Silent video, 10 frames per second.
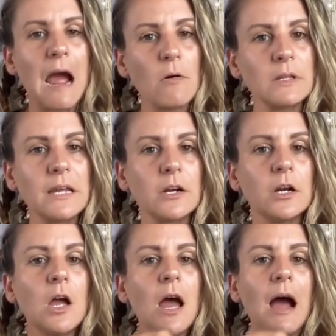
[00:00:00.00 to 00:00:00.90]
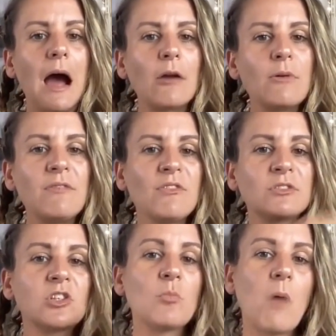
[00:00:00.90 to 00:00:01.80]
an hour later, how do I feel
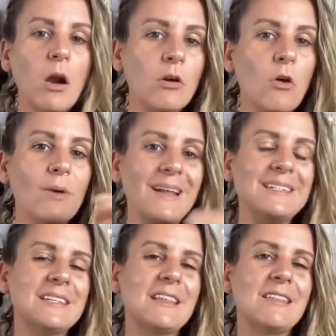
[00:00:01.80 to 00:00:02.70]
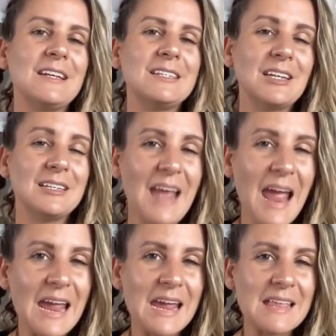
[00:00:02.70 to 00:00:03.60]
tomorrow when I did the thing
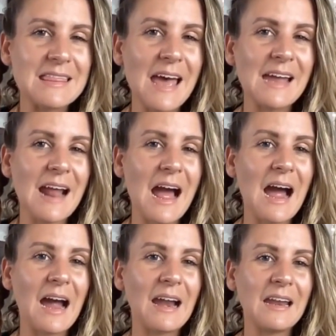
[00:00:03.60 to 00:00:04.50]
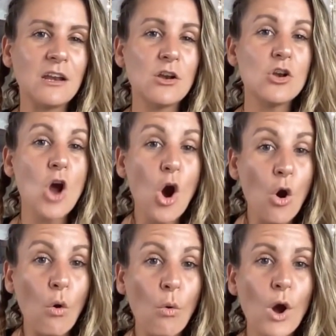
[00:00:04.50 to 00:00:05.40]
today that I
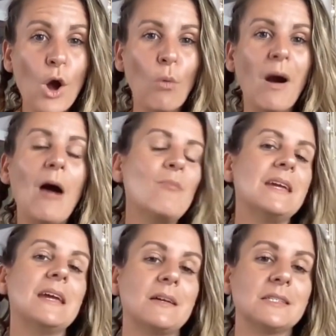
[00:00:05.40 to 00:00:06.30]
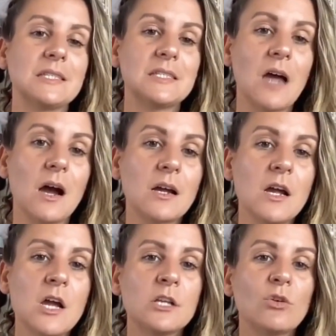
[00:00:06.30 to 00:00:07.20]
know will help me get unstuck?
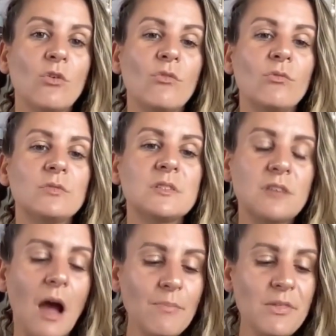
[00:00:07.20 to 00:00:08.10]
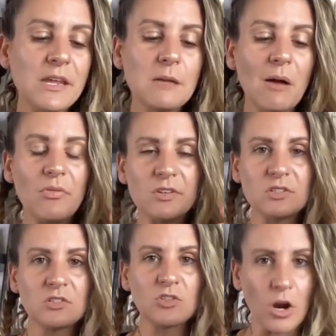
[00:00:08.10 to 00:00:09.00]
So stop thinking about the
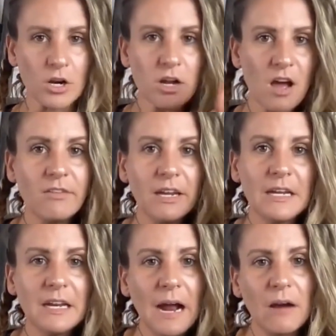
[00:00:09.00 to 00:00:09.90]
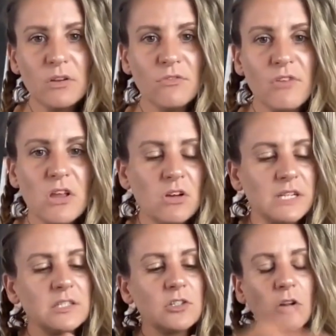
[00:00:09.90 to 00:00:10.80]
start of it and how you feel
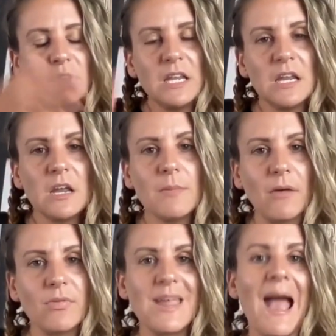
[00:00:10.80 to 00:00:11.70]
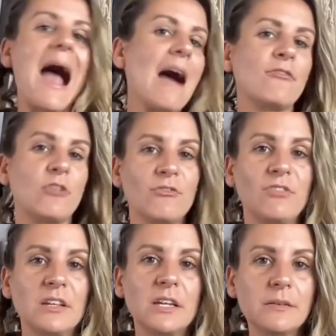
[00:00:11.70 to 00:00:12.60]
and start thinking about the after
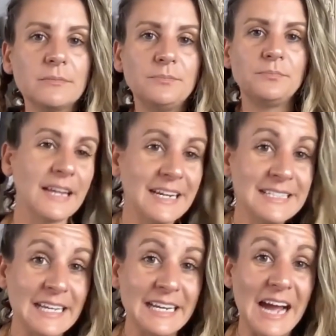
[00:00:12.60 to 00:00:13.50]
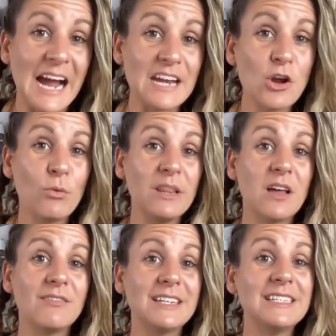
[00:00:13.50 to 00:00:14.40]
feeling. Like I said, I know we
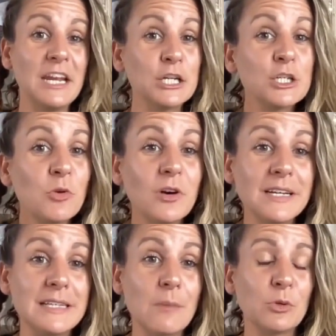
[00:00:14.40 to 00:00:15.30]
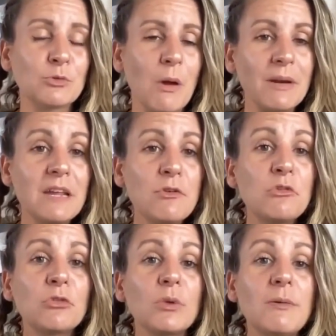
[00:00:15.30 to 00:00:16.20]
love a tangible example. So I want to give
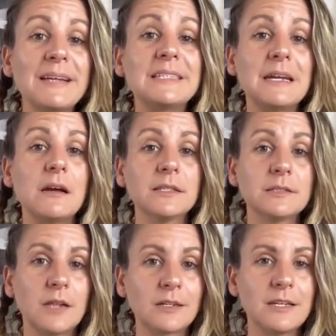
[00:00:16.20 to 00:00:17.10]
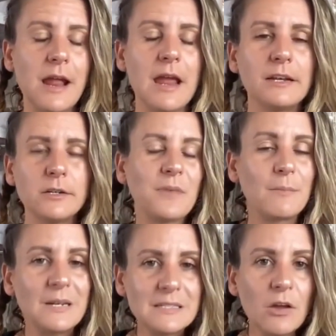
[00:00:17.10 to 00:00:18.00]
you three ways to get unstuck today. And
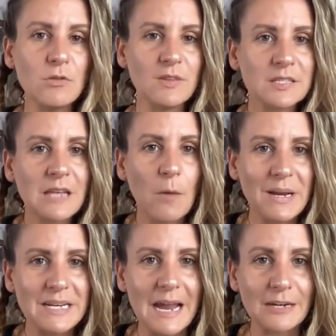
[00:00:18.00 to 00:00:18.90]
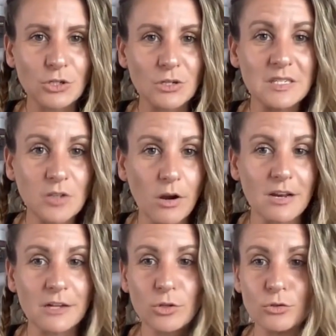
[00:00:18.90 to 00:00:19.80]
I'm going to tell you this is how my day actually
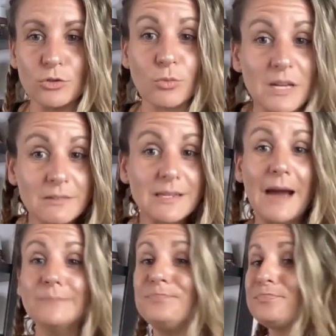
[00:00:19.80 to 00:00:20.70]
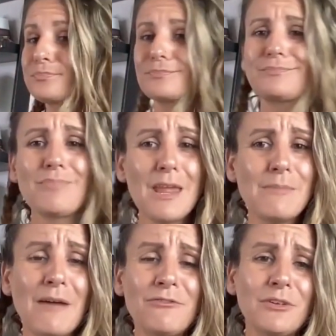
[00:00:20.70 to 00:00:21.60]
started. I told you real time. I'm
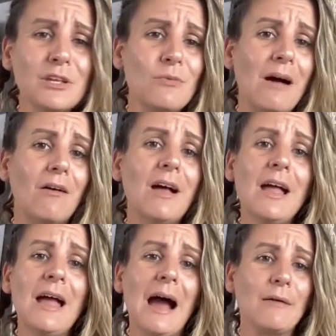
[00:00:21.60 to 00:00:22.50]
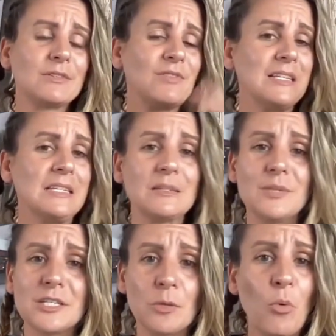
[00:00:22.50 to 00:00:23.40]
not feeling well. I was facing some
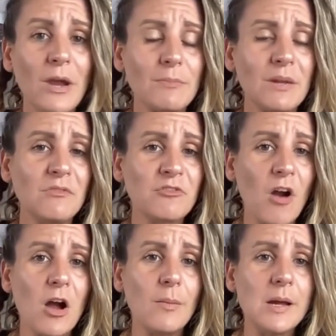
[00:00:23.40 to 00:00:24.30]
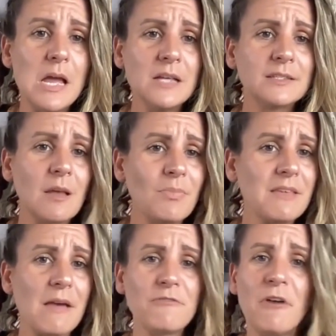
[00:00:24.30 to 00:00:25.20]
disappointment from
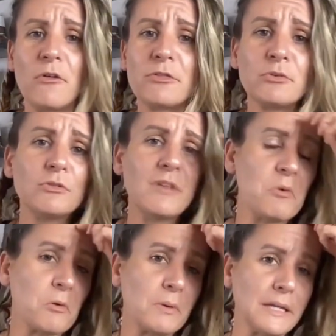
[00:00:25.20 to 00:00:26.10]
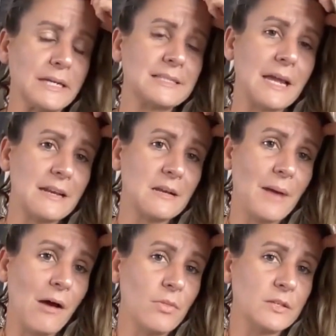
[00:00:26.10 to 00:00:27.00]
something that fell through that we were really excited
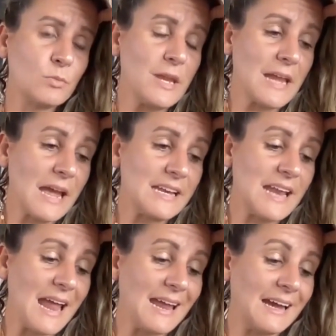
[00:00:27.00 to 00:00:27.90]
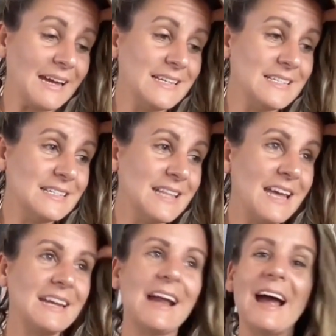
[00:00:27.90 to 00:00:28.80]
about this weekend and
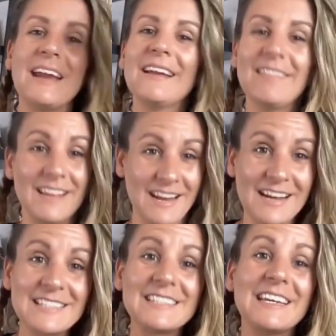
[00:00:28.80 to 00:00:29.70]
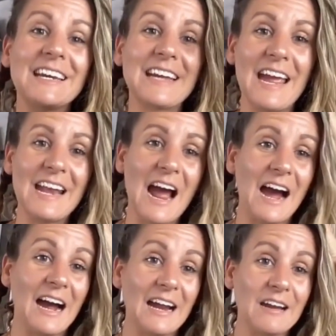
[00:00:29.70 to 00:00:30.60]
then I and then I got sick and
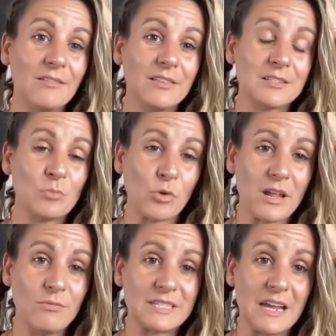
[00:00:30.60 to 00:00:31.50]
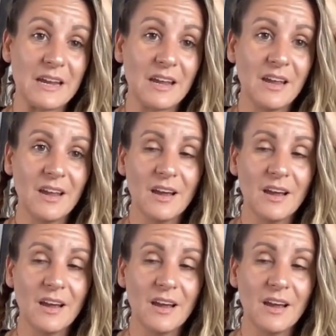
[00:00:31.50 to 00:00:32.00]
I this morning was like